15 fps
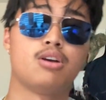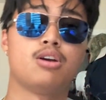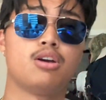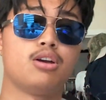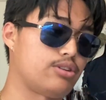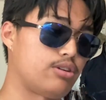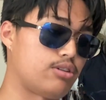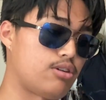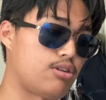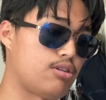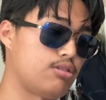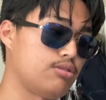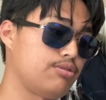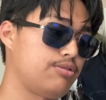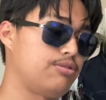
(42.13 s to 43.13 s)
Start
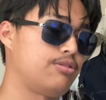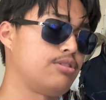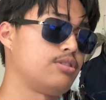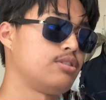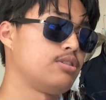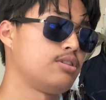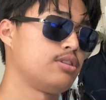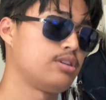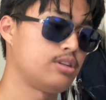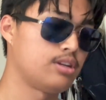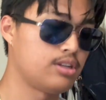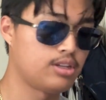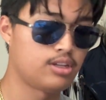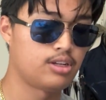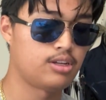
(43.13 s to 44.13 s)
off
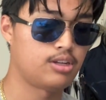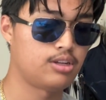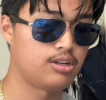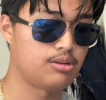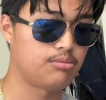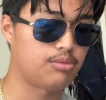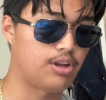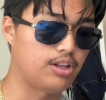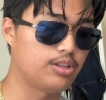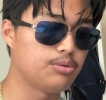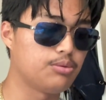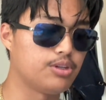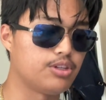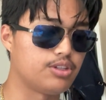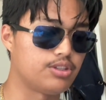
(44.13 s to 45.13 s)
probably
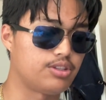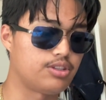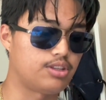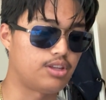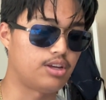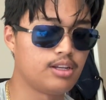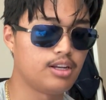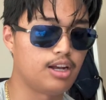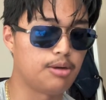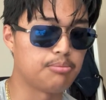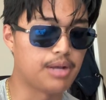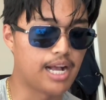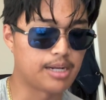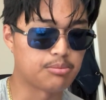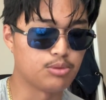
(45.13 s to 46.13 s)
with a
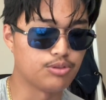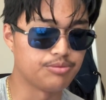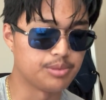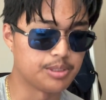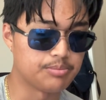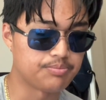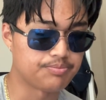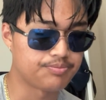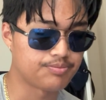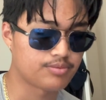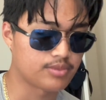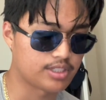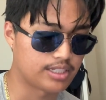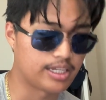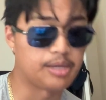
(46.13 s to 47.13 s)
back movement,
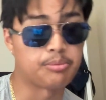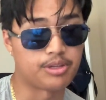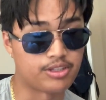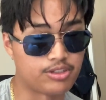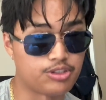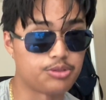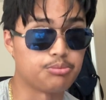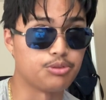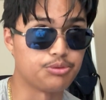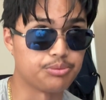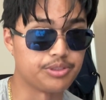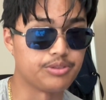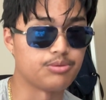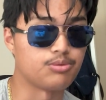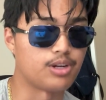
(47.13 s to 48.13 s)
hip hinge
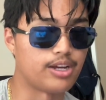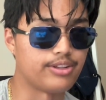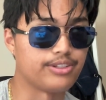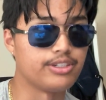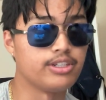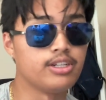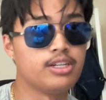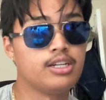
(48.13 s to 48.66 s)
movement rather,